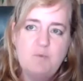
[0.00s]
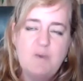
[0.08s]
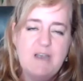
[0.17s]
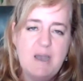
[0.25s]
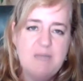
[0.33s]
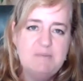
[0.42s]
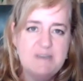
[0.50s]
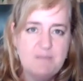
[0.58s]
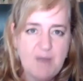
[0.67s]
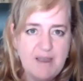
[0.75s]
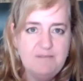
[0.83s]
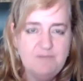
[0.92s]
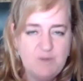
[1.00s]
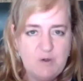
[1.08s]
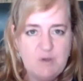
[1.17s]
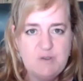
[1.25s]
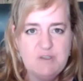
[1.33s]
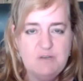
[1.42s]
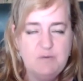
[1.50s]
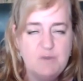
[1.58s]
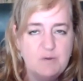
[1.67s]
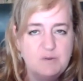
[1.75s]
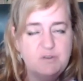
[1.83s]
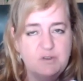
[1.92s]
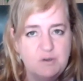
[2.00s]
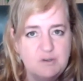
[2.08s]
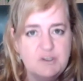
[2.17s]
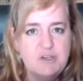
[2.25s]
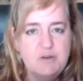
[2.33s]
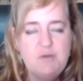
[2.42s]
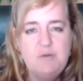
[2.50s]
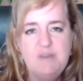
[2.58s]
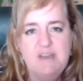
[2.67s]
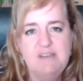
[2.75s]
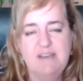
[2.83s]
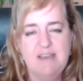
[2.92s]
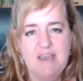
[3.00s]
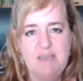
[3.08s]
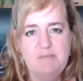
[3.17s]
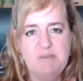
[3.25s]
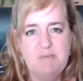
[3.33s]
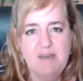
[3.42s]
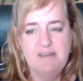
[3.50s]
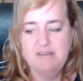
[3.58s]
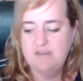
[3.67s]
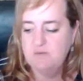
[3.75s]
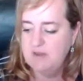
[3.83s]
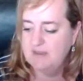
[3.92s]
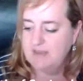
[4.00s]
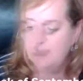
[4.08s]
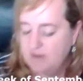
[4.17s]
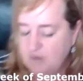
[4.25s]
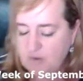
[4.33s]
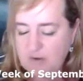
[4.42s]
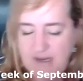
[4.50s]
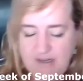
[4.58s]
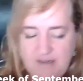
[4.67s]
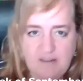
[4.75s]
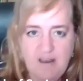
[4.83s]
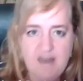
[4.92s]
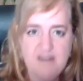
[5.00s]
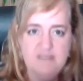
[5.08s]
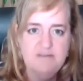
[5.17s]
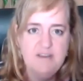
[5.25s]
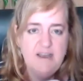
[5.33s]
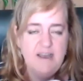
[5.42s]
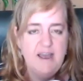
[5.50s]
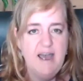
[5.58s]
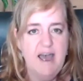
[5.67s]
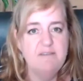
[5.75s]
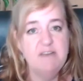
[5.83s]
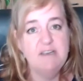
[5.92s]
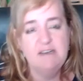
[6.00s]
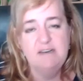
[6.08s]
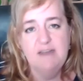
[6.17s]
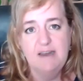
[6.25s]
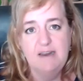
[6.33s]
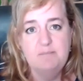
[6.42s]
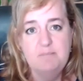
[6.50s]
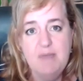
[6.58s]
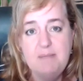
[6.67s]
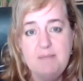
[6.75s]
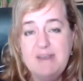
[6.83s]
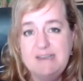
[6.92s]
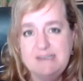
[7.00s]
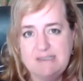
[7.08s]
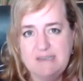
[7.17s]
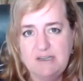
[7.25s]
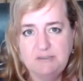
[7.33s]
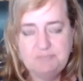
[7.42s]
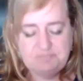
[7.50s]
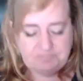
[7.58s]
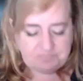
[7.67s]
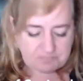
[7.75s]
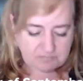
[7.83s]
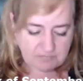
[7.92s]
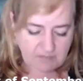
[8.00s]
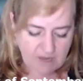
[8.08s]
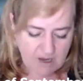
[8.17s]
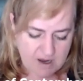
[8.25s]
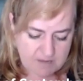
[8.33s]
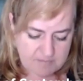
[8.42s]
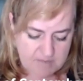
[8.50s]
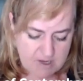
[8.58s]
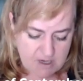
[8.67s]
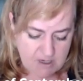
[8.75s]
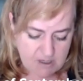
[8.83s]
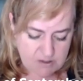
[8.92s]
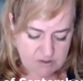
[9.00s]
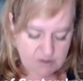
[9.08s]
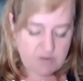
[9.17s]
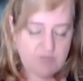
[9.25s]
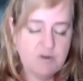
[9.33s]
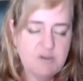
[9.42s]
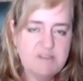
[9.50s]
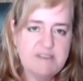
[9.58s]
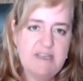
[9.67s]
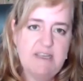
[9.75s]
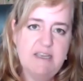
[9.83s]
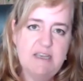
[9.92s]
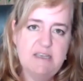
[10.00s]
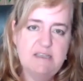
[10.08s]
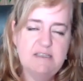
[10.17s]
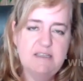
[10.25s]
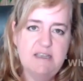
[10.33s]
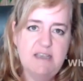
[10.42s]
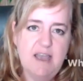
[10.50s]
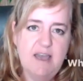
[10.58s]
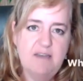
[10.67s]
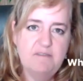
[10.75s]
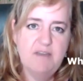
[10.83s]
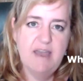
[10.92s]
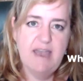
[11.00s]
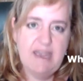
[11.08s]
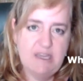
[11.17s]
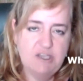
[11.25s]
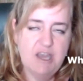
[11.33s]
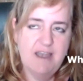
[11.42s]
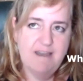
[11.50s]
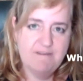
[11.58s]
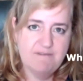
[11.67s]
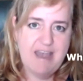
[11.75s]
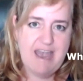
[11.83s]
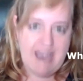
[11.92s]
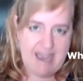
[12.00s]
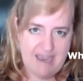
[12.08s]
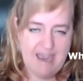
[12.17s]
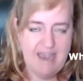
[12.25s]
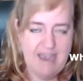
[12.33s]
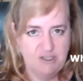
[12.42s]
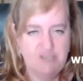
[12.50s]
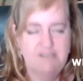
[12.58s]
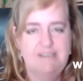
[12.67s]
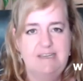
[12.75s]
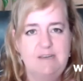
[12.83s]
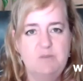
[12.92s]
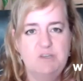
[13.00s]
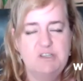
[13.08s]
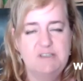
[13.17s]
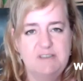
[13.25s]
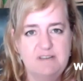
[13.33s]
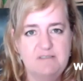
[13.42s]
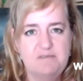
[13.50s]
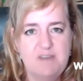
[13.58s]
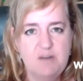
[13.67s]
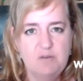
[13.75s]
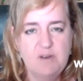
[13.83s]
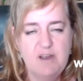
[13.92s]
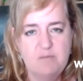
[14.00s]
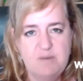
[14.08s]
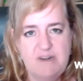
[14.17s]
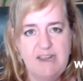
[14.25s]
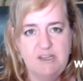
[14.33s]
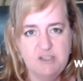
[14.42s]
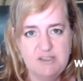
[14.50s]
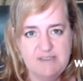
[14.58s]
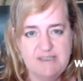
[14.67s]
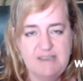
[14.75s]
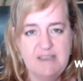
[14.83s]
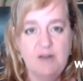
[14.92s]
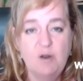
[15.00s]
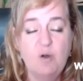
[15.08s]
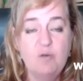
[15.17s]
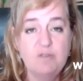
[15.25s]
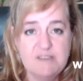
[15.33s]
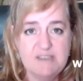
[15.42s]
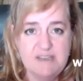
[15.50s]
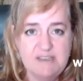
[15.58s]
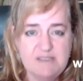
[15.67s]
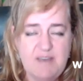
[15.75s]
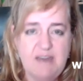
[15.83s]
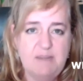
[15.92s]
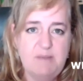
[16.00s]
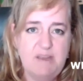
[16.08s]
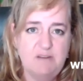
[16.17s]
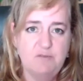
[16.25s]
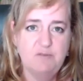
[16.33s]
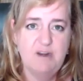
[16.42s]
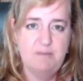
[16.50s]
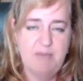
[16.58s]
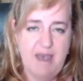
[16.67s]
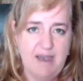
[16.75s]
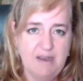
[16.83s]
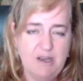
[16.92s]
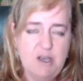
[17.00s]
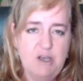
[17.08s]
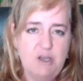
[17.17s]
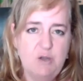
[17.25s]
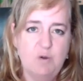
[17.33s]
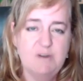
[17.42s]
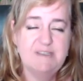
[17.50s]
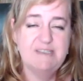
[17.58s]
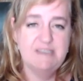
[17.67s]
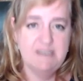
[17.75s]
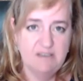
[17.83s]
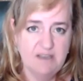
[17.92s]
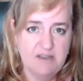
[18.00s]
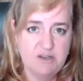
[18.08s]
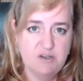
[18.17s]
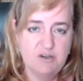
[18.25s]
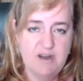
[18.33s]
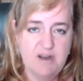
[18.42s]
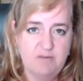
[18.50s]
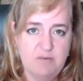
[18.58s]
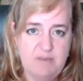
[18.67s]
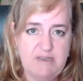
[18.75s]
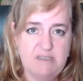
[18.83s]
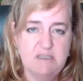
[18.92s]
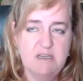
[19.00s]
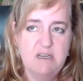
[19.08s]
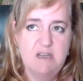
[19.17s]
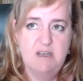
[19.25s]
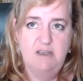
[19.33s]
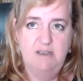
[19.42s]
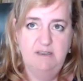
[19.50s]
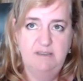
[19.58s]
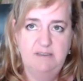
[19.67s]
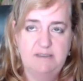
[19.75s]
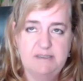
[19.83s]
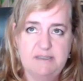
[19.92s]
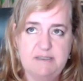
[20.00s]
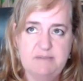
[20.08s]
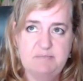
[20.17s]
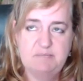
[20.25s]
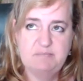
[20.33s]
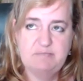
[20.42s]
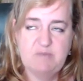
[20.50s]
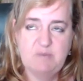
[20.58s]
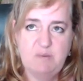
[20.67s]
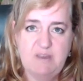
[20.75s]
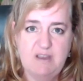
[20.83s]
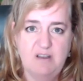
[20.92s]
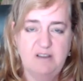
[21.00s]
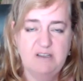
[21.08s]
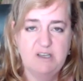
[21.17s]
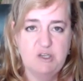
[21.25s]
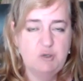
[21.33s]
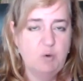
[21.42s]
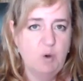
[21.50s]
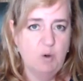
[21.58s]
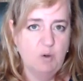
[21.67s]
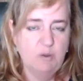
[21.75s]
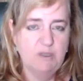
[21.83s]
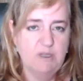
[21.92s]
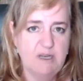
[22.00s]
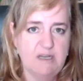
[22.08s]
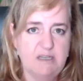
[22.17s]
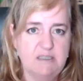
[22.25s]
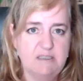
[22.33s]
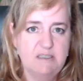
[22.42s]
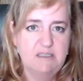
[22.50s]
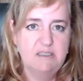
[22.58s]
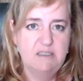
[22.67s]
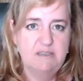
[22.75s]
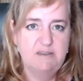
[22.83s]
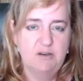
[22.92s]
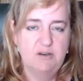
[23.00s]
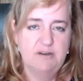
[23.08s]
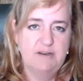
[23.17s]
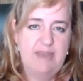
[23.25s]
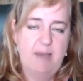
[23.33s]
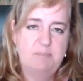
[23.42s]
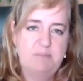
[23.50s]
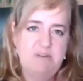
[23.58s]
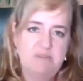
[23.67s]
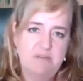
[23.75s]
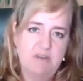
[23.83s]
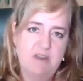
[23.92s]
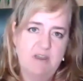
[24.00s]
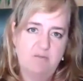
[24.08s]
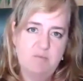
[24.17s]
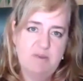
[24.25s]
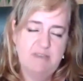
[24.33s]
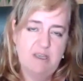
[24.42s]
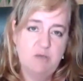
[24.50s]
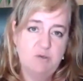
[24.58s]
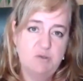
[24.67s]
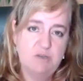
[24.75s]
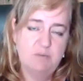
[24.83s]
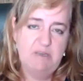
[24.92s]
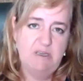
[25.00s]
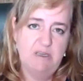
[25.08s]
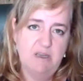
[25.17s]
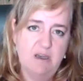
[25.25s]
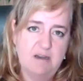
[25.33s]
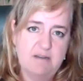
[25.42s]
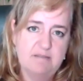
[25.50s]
what comes to mind first, there are two things that came to mind this week that created a lot of havoc and may still. So the first thing is the FHFA agency, which is the federal government agency that oversees Fannie Mae and Freddie Mac, who are still under government, what they call it, control. They're captives of the government. They used to be,